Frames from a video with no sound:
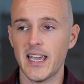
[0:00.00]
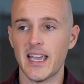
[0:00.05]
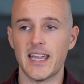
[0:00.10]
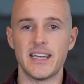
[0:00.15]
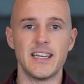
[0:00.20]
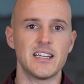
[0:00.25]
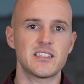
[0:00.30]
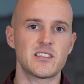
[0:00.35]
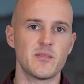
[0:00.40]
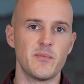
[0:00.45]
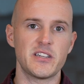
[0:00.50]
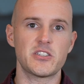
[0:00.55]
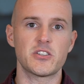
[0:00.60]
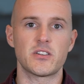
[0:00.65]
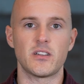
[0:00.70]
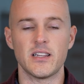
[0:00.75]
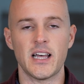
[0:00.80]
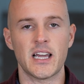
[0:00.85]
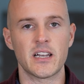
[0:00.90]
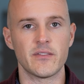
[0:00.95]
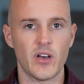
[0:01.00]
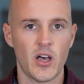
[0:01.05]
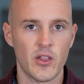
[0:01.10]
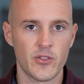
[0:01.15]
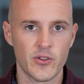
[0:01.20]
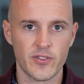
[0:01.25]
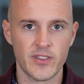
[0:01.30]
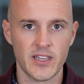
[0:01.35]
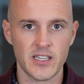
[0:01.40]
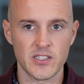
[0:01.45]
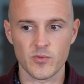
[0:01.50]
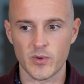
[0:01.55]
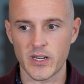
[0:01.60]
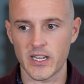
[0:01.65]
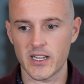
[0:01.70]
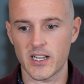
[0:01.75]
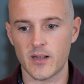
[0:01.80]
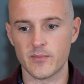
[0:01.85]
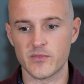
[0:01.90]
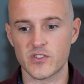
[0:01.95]
and not to mention a lot of other things when
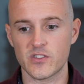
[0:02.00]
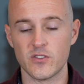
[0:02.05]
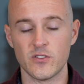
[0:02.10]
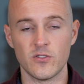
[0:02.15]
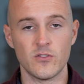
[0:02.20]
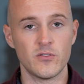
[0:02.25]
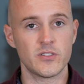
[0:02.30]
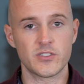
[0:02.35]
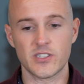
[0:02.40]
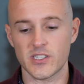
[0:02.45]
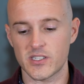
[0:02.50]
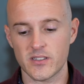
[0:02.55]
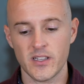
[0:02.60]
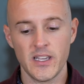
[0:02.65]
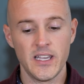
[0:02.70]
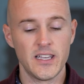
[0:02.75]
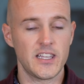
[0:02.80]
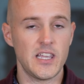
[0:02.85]
it comes to just